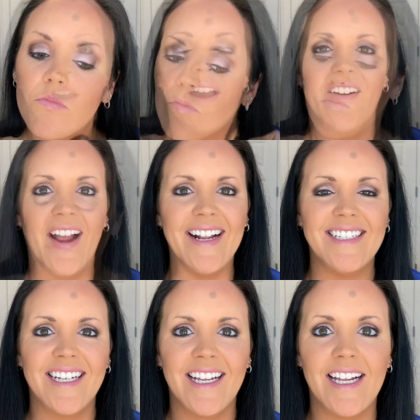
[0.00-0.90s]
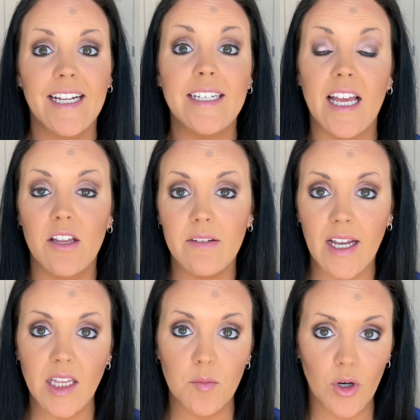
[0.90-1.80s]
All right, now that we've
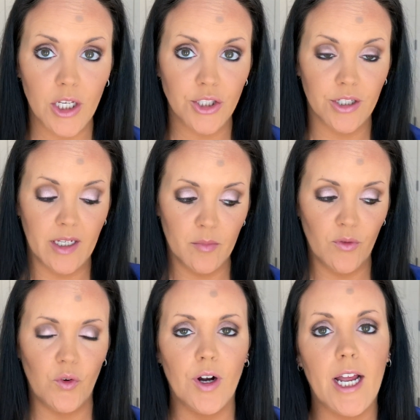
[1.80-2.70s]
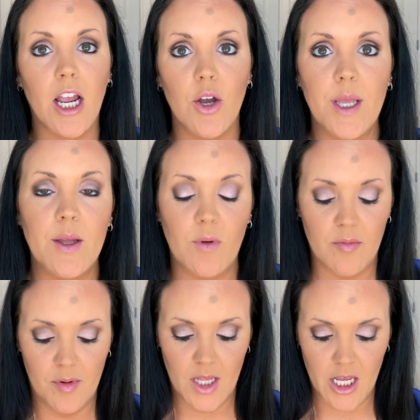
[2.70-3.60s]
got the bronzer in, before I go in with
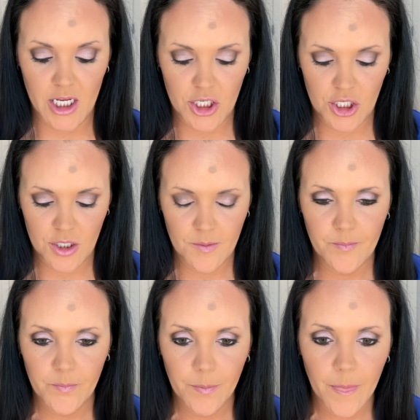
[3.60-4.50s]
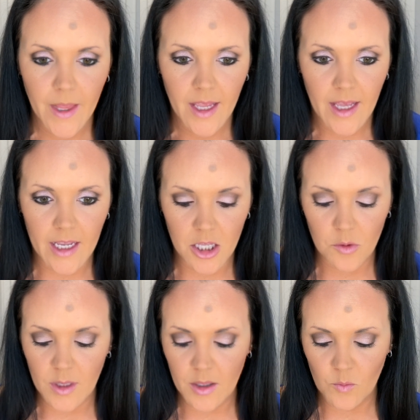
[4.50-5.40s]
blush, I go
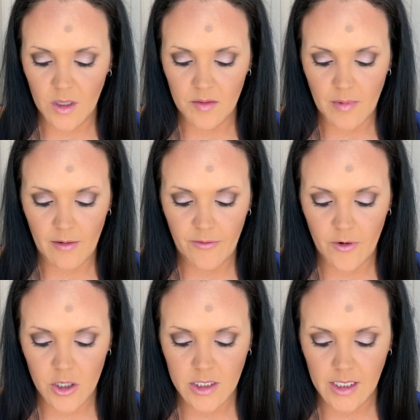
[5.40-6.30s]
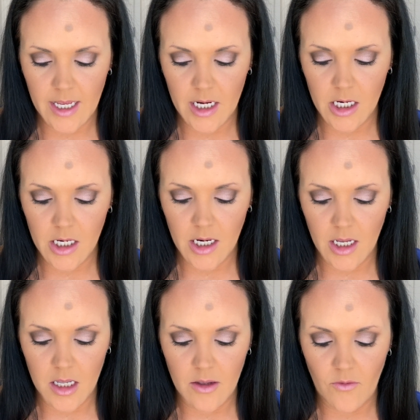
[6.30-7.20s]
in with my first layer
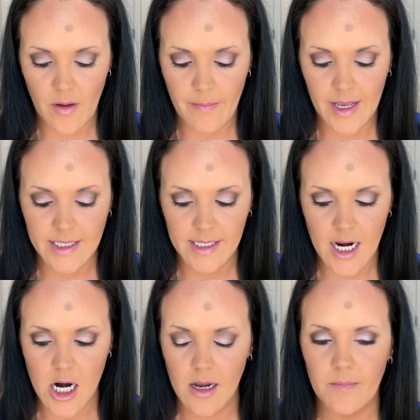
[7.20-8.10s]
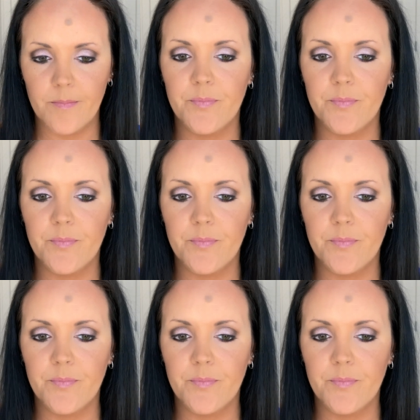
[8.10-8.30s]
of mascara.